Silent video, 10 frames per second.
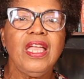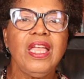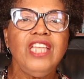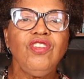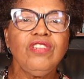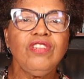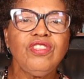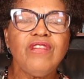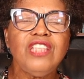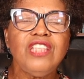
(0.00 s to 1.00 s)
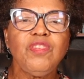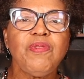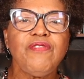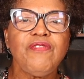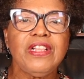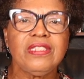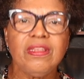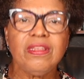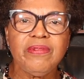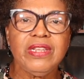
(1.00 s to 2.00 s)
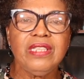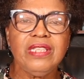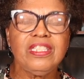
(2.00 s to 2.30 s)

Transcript: In order to write your profile summary,